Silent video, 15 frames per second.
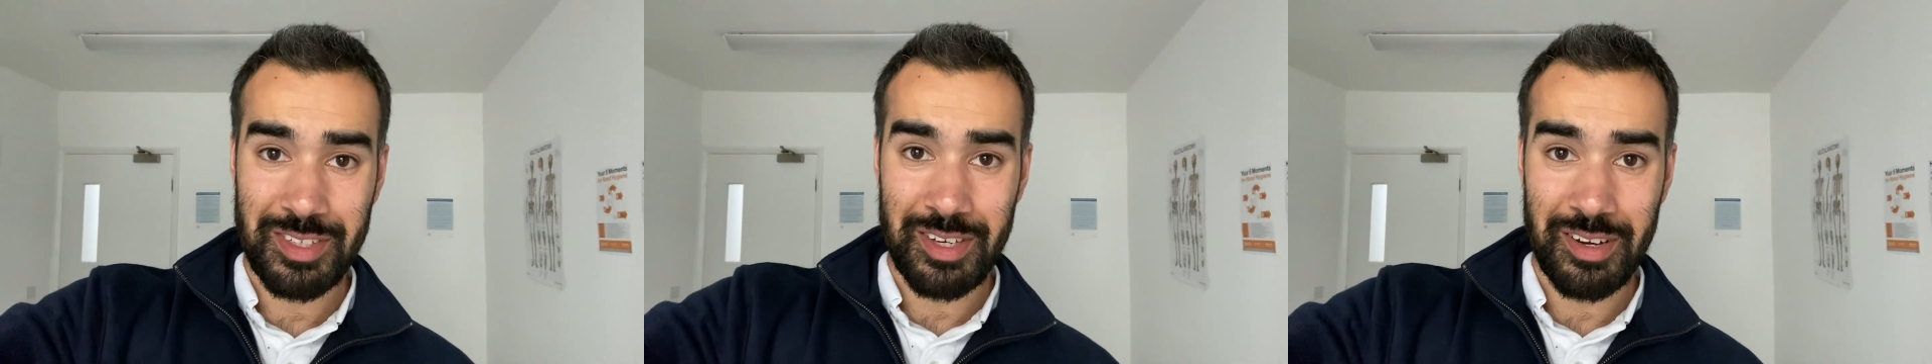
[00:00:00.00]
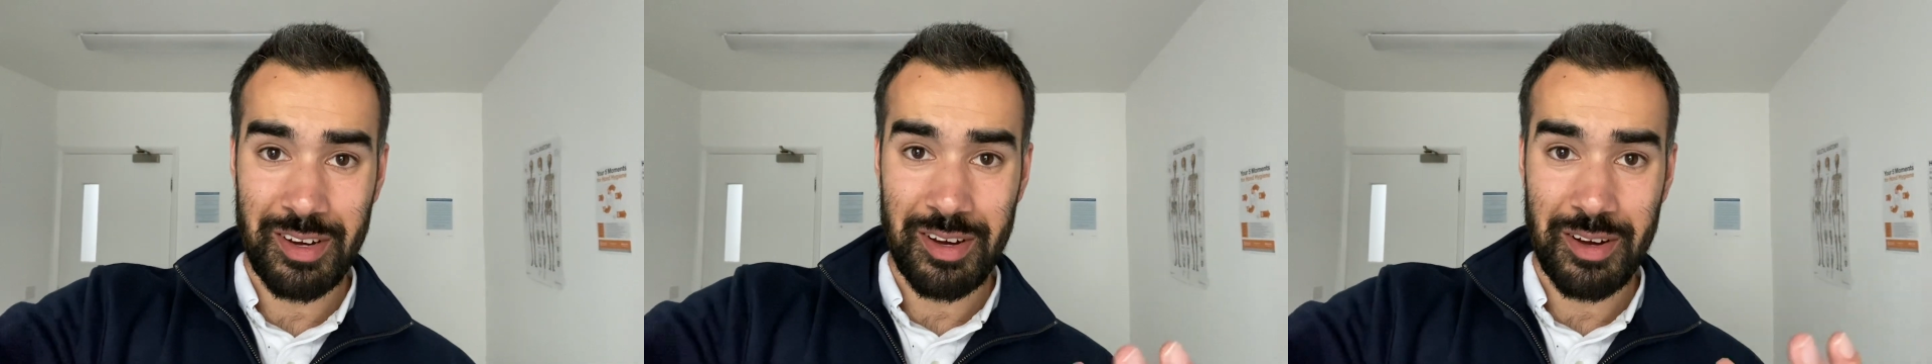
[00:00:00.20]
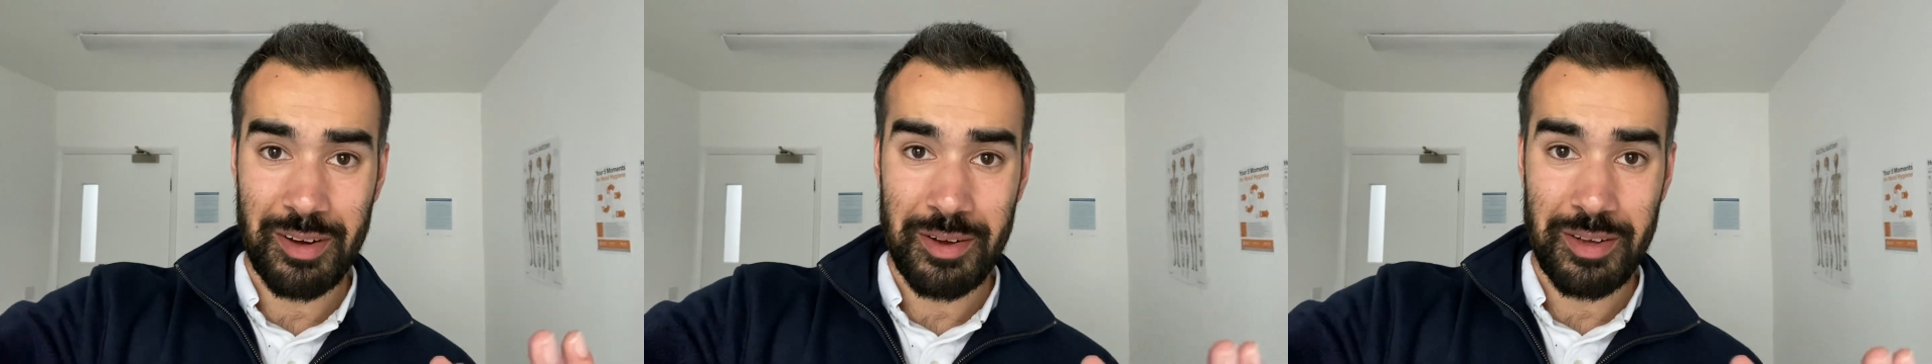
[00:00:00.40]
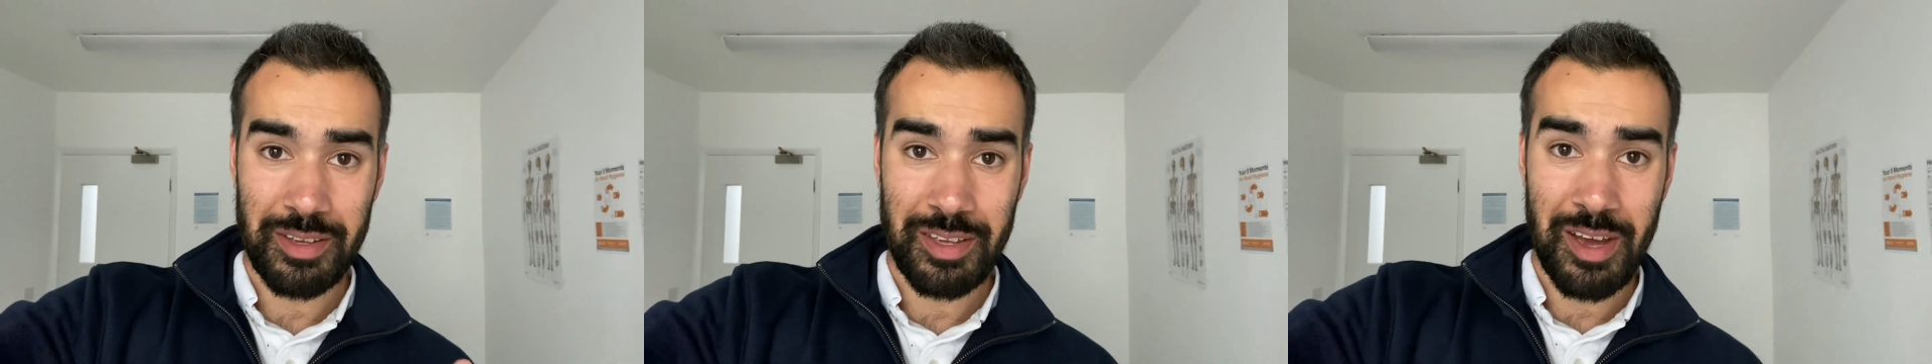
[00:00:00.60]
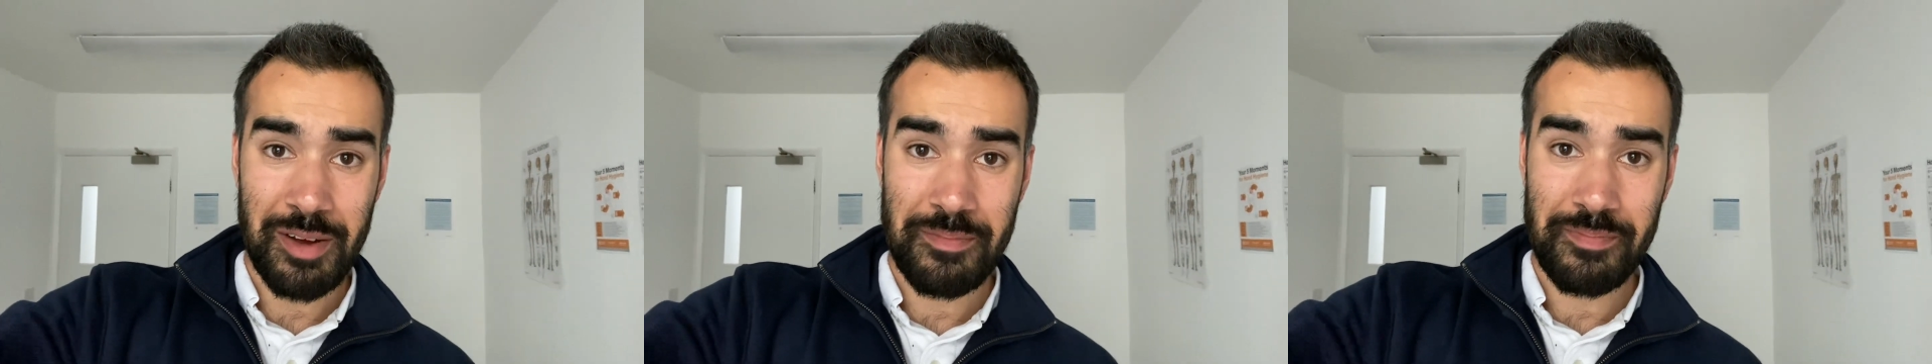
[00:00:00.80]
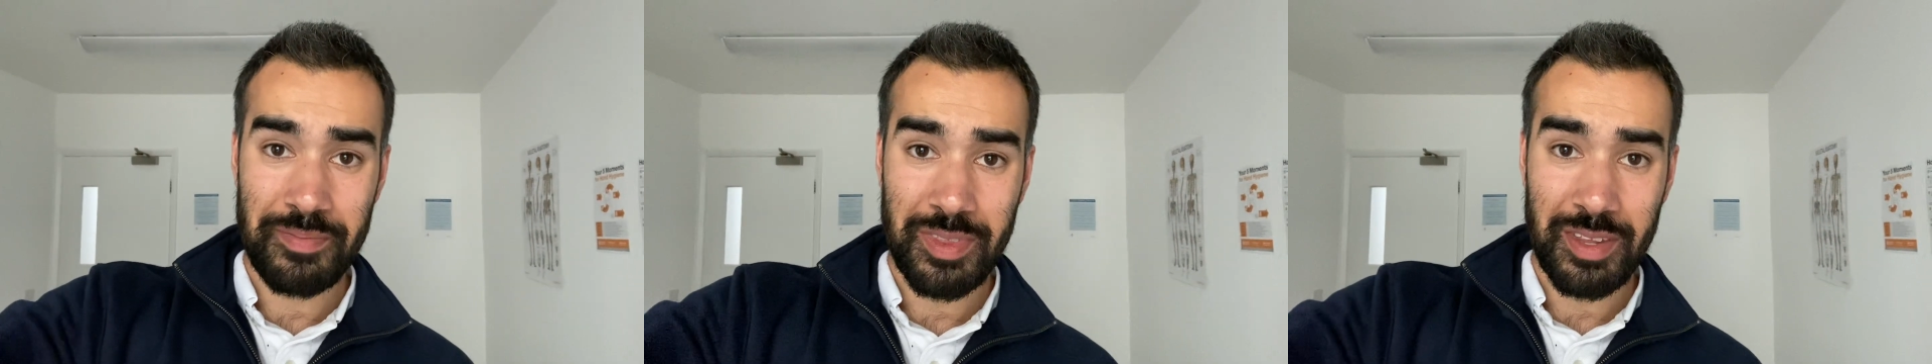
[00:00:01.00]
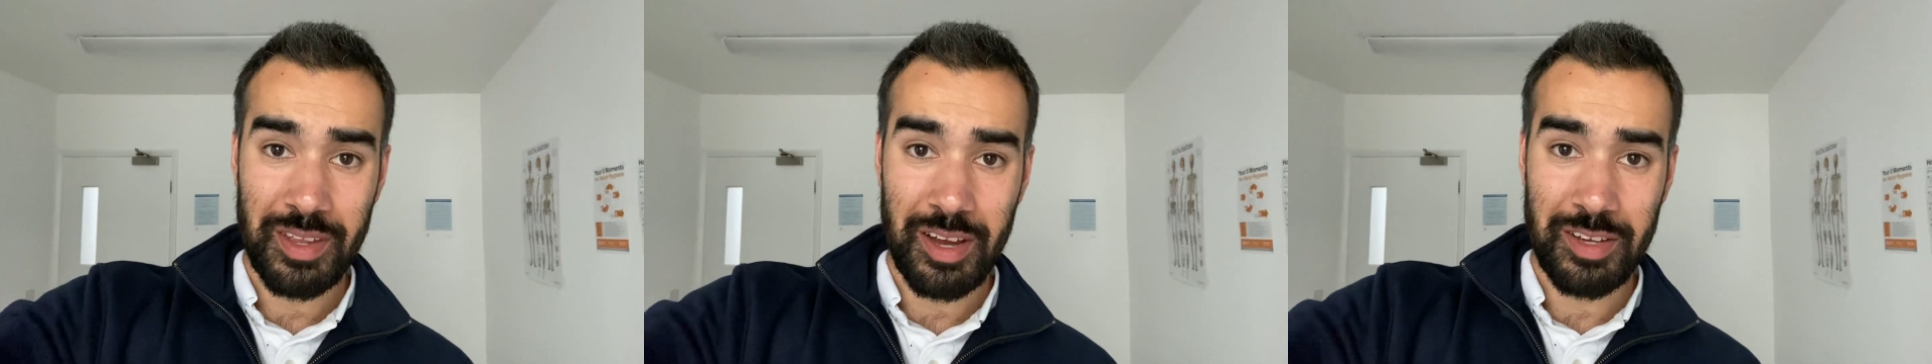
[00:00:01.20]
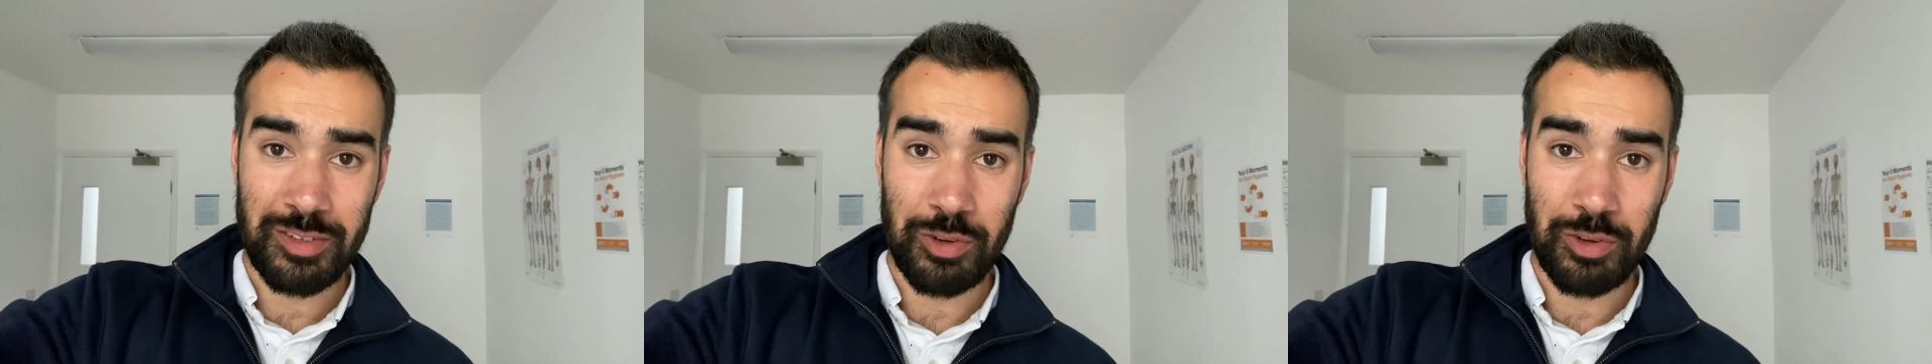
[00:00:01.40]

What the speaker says: as